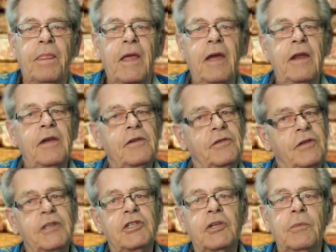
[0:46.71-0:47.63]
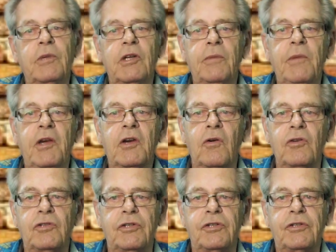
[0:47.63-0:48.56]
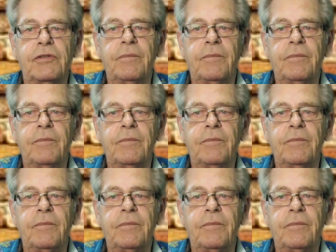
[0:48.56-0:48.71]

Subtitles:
it is sensible to be cautious